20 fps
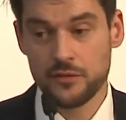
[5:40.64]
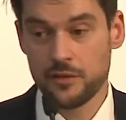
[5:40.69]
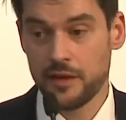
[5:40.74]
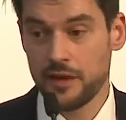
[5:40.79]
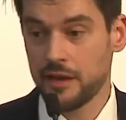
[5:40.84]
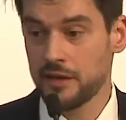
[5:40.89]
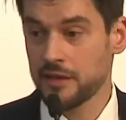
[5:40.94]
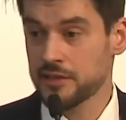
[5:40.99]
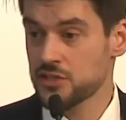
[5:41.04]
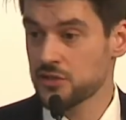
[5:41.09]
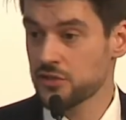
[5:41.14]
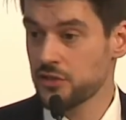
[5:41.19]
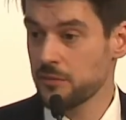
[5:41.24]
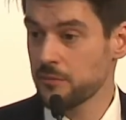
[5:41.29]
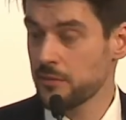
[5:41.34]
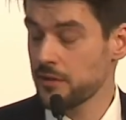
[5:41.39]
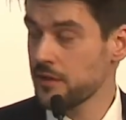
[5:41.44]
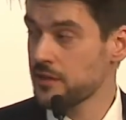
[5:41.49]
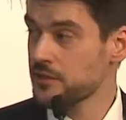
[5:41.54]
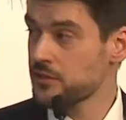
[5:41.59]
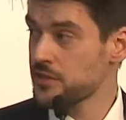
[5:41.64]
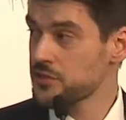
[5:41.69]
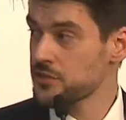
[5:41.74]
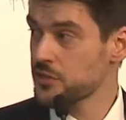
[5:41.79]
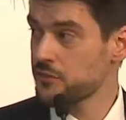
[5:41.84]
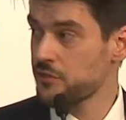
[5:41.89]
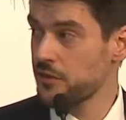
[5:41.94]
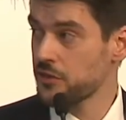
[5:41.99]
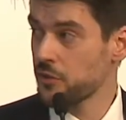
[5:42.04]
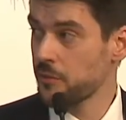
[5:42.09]
extremely interesting
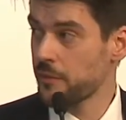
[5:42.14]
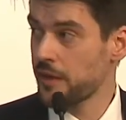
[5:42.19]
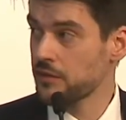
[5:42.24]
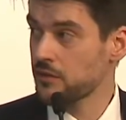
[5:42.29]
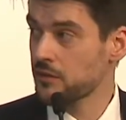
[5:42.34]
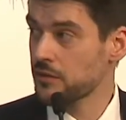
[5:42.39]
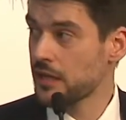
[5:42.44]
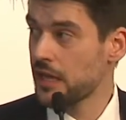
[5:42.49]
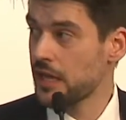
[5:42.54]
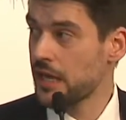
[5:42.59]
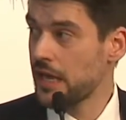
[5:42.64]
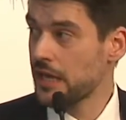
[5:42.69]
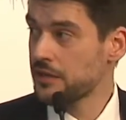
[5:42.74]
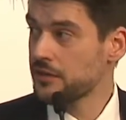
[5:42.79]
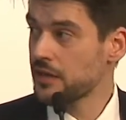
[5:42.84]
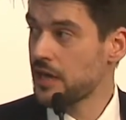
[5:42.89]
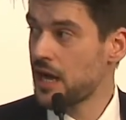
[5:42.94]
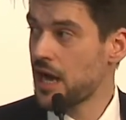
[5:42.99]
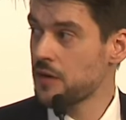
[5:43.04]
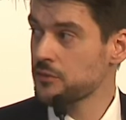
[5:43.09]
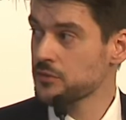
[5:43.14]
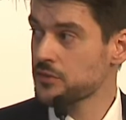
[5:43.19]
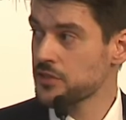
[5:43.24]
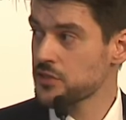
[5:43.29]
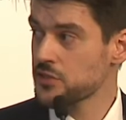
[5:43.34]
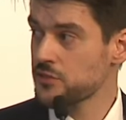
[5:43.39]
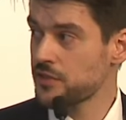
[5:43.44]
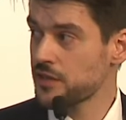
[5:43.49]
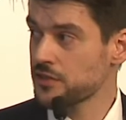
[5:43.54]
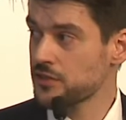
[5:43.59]
phenomenon, the hunters
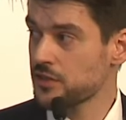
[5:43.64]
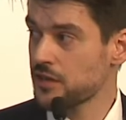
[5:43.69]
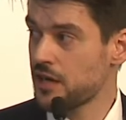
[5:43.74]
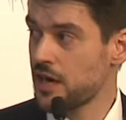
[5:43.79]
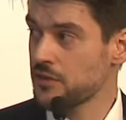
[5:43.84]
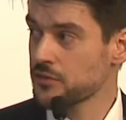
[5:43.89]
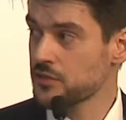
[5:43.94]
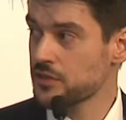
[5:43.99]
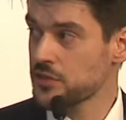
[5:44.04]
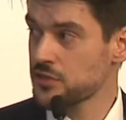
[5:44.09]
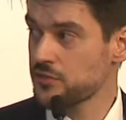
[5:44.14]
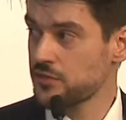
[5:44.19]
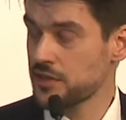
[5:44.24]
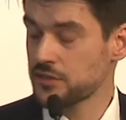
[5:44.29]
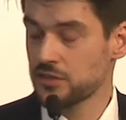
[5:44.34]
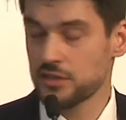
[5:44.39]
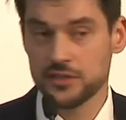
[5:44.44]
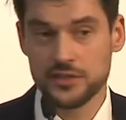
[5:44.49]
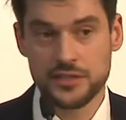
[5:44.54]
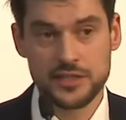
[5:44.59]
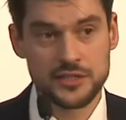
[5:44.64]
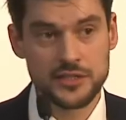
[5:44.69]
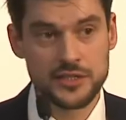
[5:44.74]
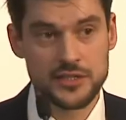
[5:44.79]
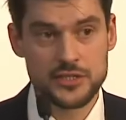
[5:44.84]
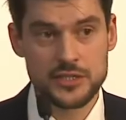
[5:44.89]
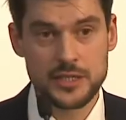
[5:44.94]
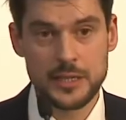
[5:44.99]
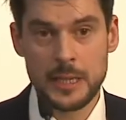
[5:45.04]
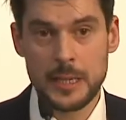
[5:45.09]

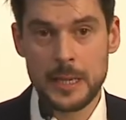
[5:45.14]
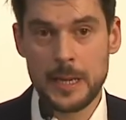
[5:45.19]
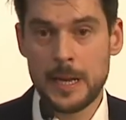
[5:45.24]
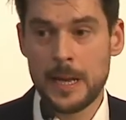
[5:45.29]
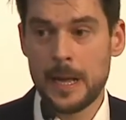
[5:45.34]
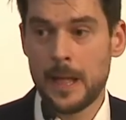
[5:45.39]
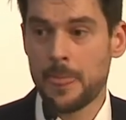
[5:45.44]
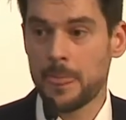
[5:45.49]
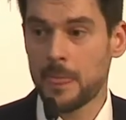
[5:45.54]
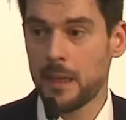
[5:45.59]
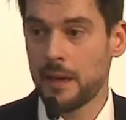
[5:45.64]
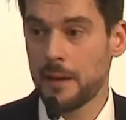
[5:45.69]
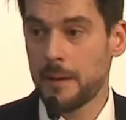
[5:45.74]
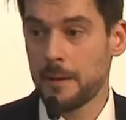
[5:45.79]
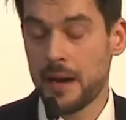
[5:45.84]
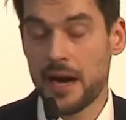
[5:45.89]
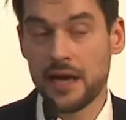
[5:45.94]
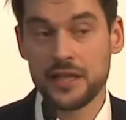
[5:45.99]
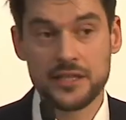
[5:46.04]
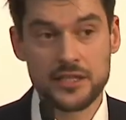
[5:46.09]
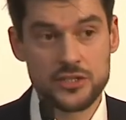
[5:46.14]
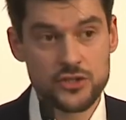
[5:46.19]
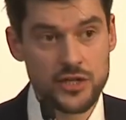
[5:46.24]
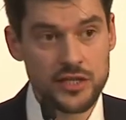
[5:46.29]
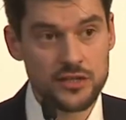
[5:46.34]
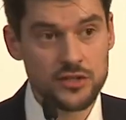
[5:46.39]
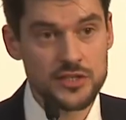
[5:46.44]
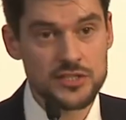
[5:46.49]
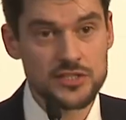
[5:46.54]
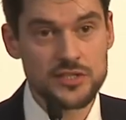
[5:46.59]
fraternities,
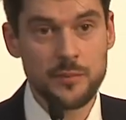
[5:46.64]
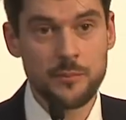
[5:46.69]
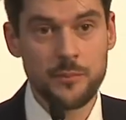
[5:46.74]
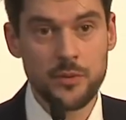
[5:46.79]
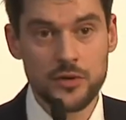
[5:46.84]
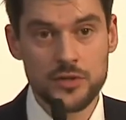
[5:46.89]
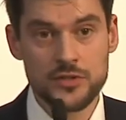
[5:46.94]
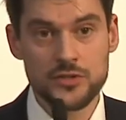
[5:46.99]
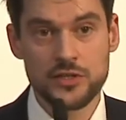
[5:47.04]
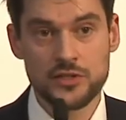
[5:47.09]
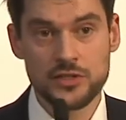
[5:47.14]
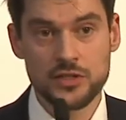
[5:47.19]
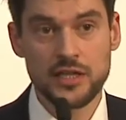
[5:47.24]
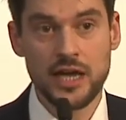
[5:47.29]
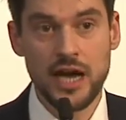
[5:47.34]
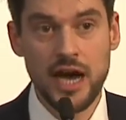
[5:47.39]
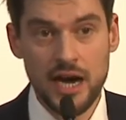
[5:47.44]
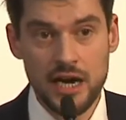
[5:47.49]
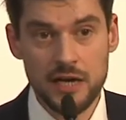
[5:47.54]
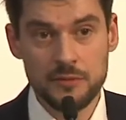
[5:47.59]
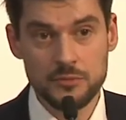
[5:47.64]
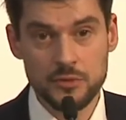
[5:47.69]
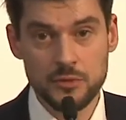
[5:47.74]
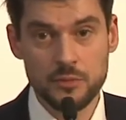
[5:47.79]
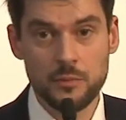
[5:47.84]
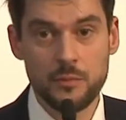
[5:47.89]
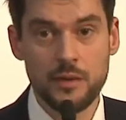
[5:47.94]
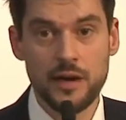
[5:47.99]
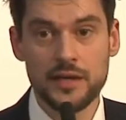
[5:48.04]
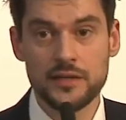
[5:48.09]
allegedly supported and armed
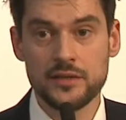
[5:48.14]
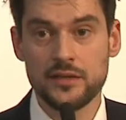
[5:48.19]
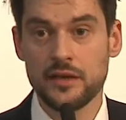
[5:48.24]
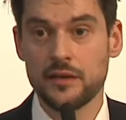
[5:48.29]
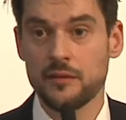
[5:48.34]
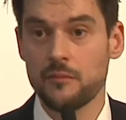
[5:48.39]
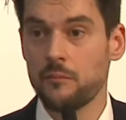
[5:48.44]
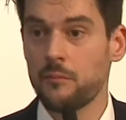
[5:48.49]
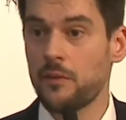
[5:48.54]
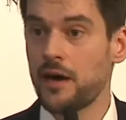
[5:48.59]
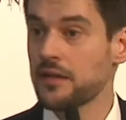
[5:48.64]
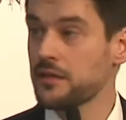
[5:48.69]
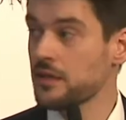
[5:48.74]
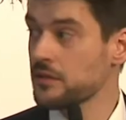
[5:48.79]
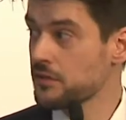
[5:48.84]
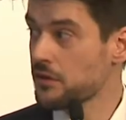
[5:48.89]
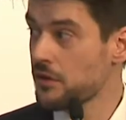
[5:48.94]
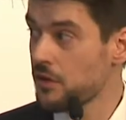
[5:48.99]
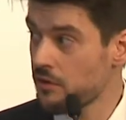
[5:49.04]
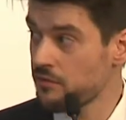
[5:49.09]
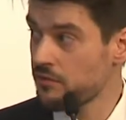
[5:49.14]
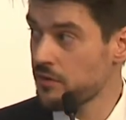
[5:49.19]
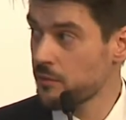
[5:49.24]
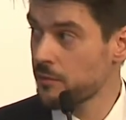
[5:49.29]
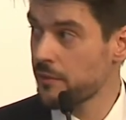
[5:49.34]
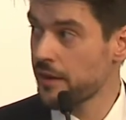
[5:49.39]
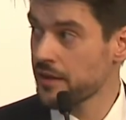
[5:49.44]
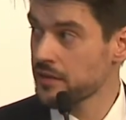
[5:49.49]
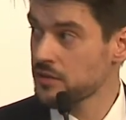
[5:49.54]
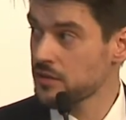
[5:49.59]
by the Malian
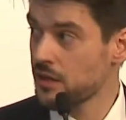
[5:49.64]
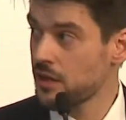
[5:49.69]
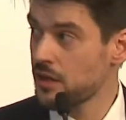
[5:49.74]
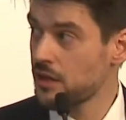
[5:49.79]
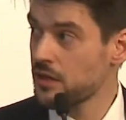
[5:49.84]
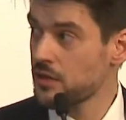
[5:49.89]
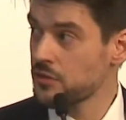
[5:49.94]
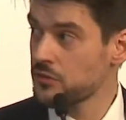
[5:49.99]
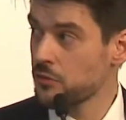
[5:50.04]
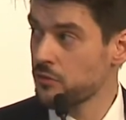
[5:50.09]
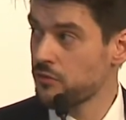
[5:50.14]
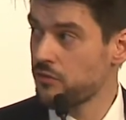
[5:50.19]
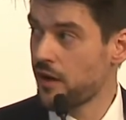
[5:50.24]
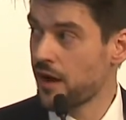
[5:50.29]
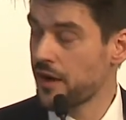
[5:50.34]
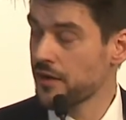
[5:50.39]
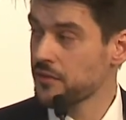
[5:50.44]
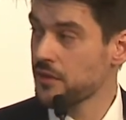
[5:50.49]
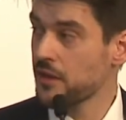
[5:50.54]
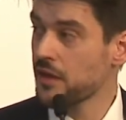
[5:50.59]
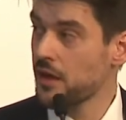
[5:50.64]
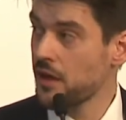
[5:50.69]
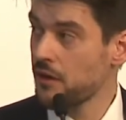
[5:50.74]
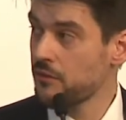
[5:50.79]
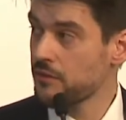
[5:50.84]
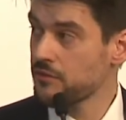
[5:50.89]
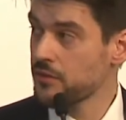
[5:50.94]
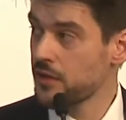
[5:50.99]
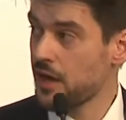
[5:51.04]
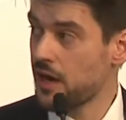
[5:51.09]
government to fight
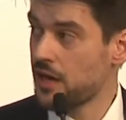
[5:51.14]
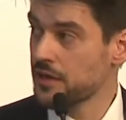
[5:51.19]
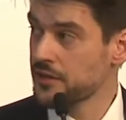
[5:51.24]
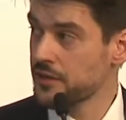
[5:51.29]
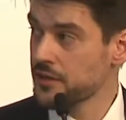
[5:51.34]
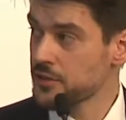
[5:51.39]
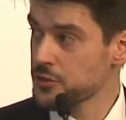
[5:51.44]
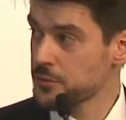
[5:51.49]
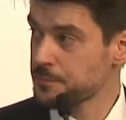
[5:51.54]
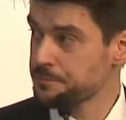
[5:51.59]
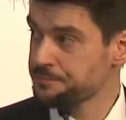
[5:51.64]
with the others.